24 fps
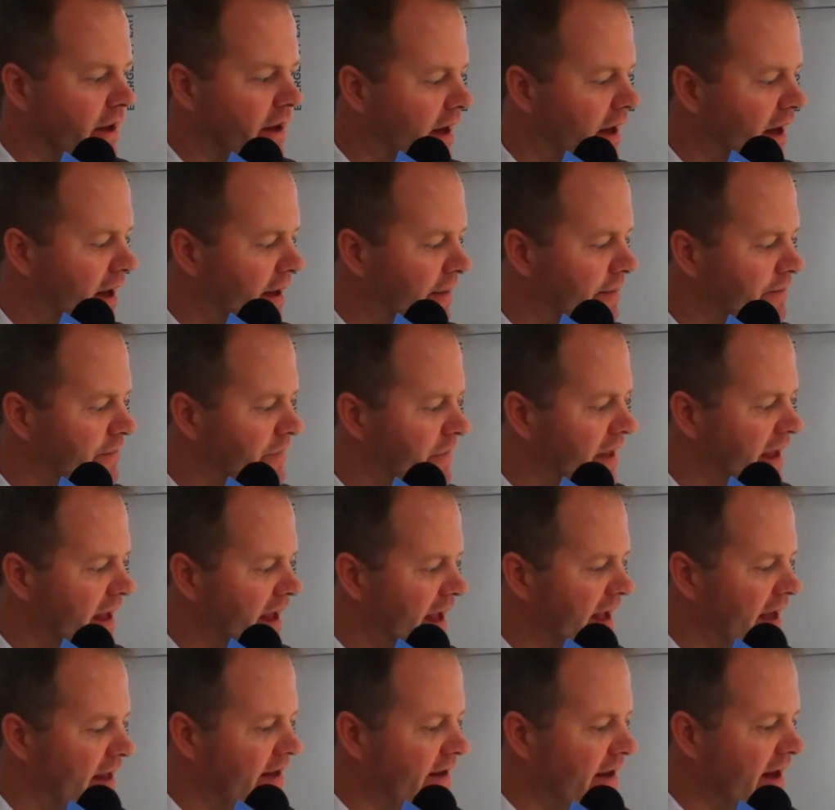
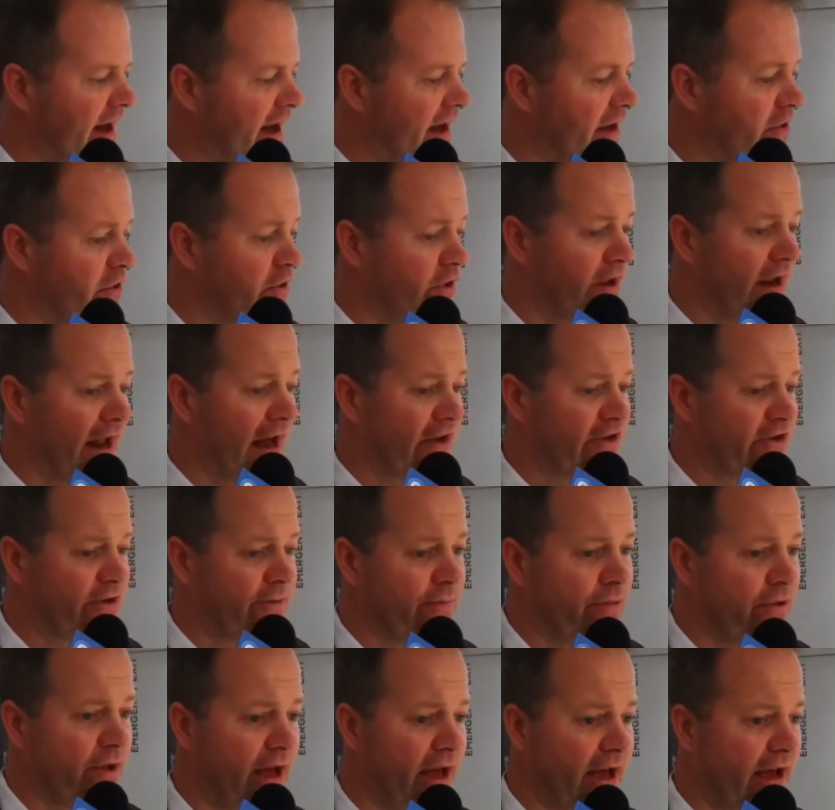And you can
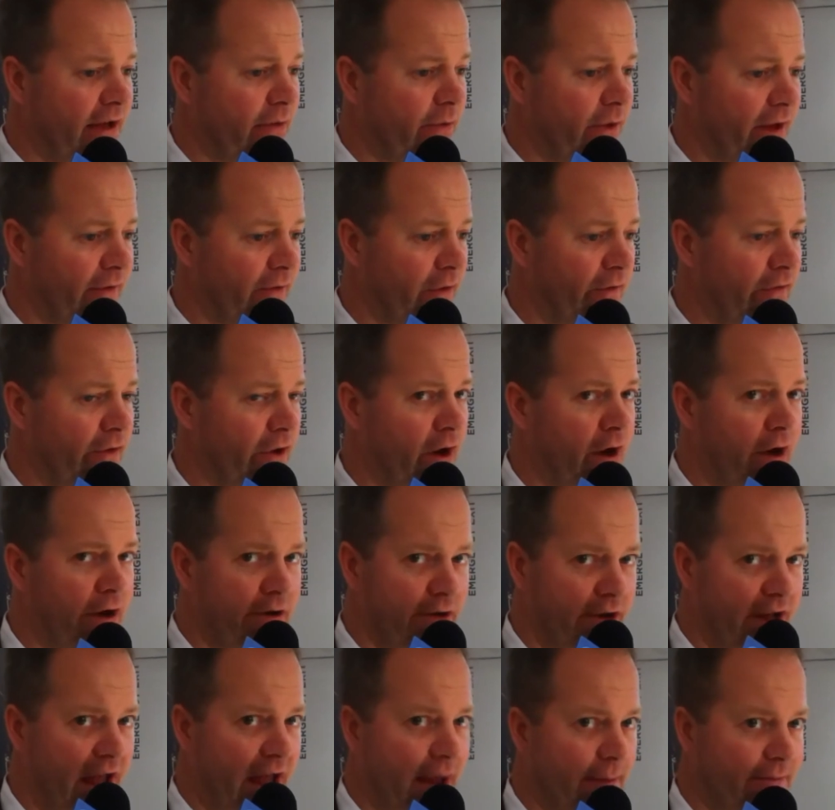actually play. We have over
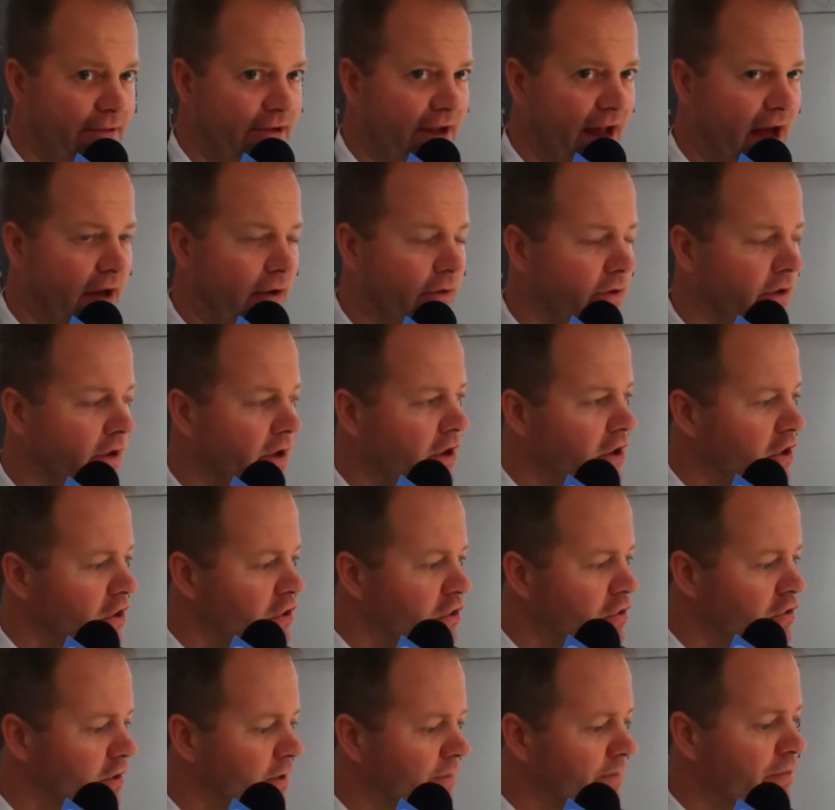100 games now.
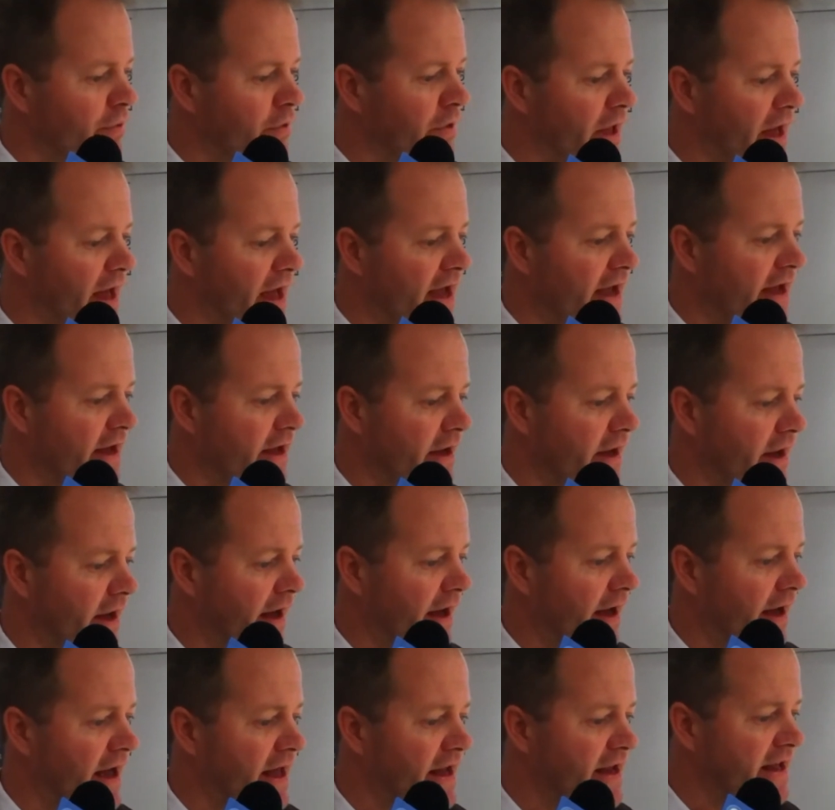You can play
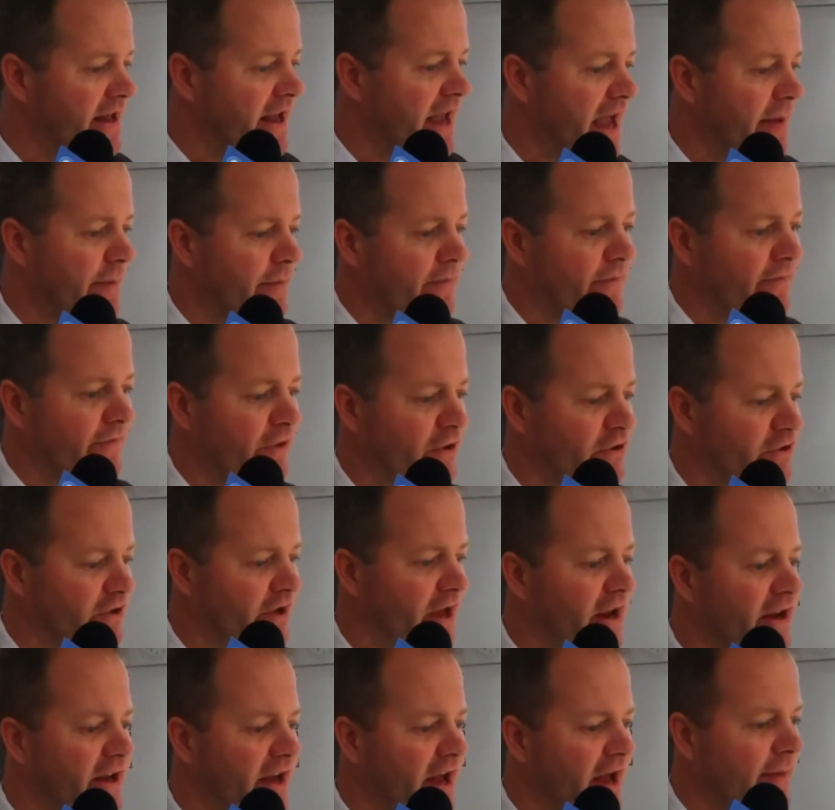any game,
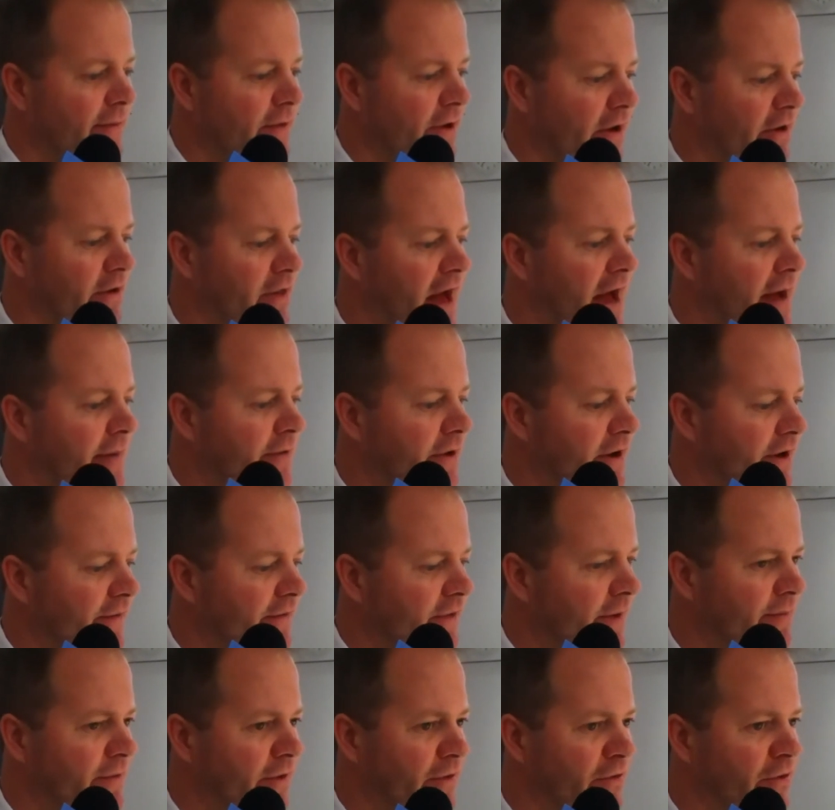virtually any game in our library
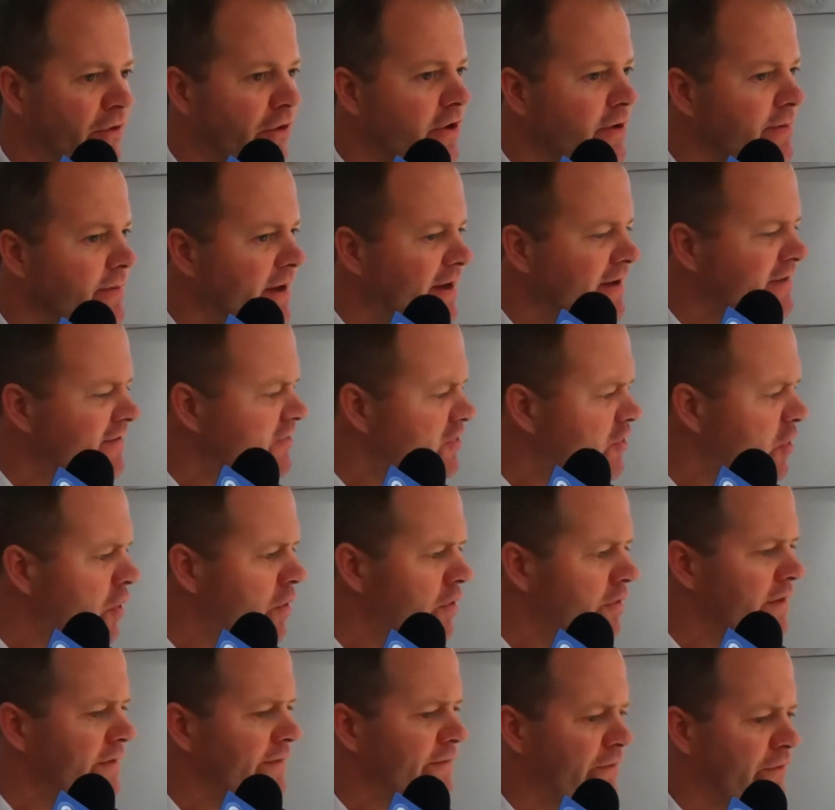for up to 30 minutes,
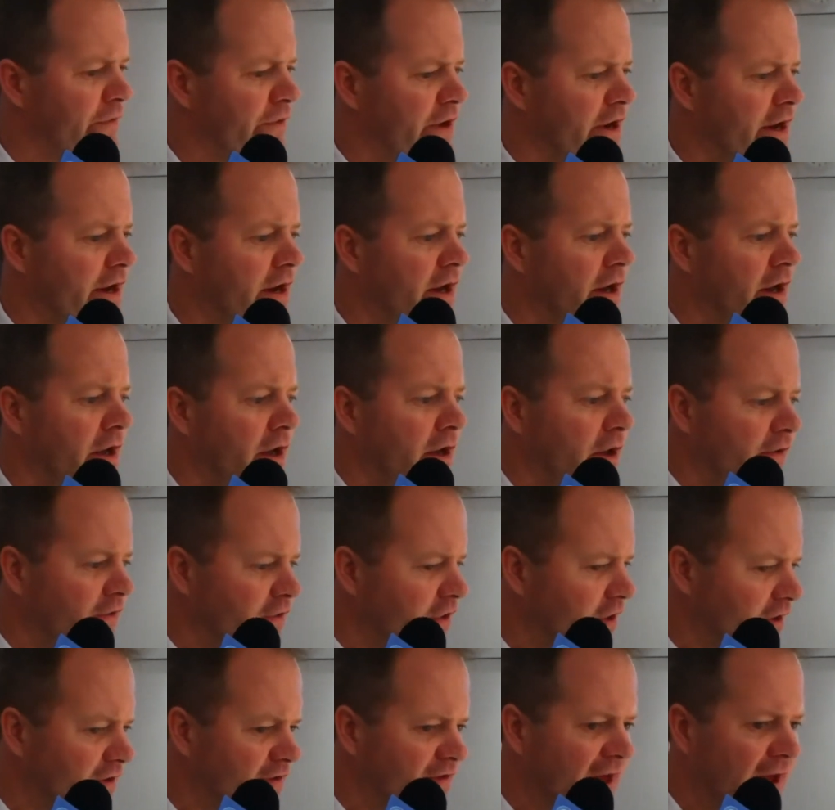totally free.
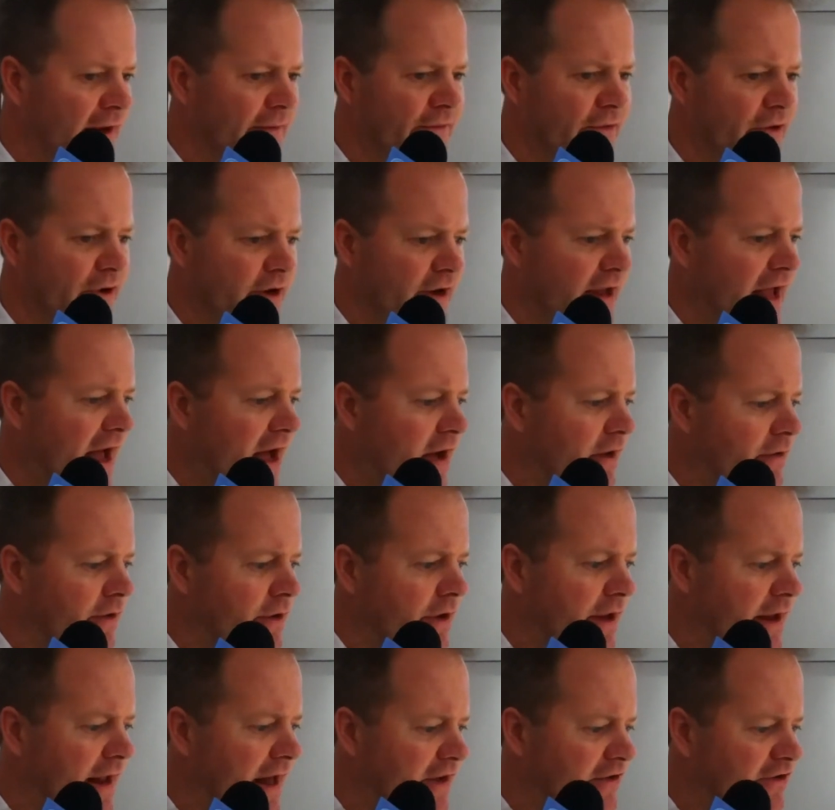So you can sign up for an
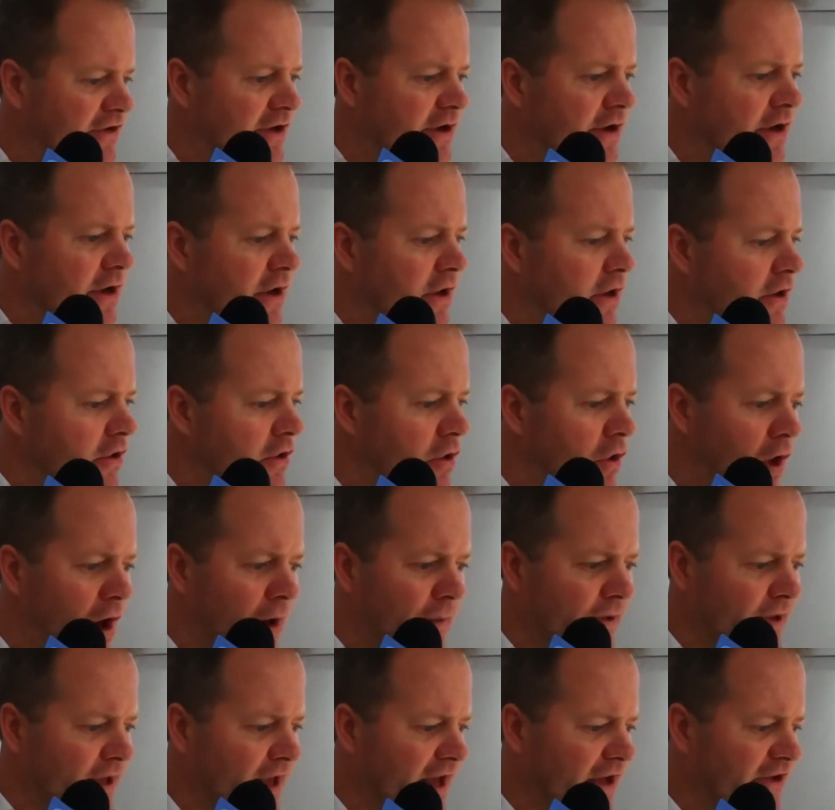account and actually no
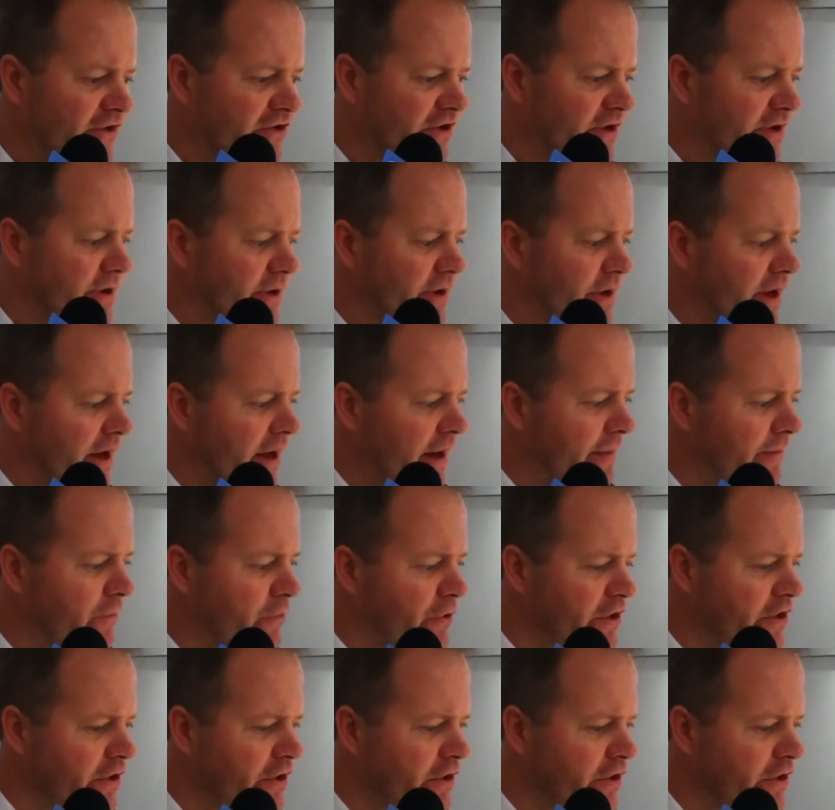obligation.